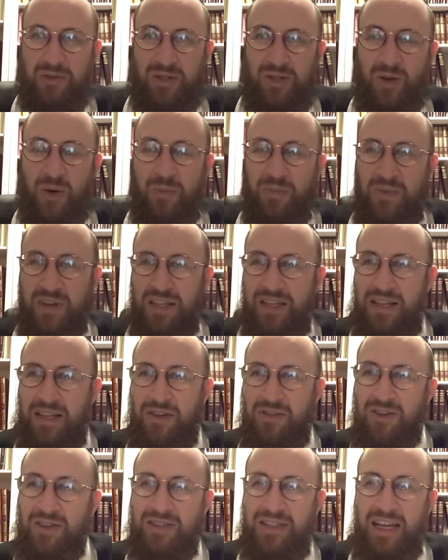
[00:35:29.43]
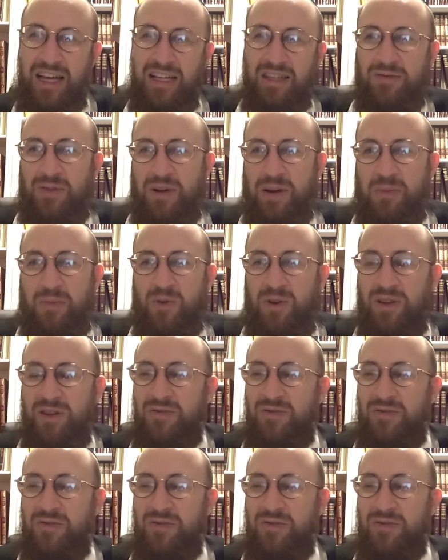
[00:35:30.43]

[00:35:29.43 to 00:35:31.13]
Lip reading: So you have to understand, it's very important.